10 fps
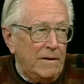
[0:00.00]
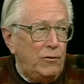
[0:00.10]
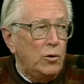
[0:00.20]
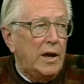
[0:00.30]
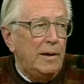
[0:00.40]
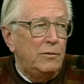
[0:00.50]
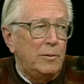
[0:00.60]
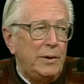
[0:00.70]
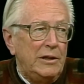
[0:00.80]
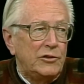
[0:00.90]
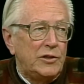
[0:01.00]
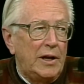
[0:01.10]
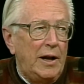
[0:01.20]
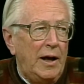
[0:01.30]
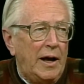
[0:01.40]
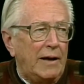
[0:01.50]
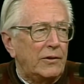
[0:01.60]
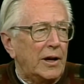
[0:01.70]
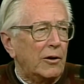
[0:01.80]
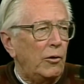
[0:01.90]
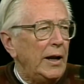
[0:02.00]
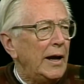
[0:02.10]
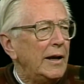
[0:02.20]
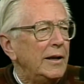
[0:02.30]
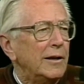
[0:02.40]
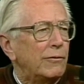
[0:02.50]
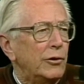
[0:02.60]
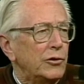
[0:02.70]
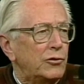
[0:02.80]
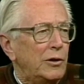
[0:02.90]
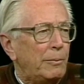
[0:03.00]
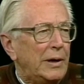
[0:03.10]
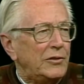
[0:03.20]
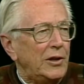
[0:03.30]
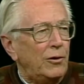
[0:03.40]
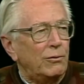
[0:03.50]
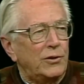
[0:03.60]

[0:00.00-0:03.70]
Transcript: If you came to me and said, I've got a great idea for a strip, I'd say,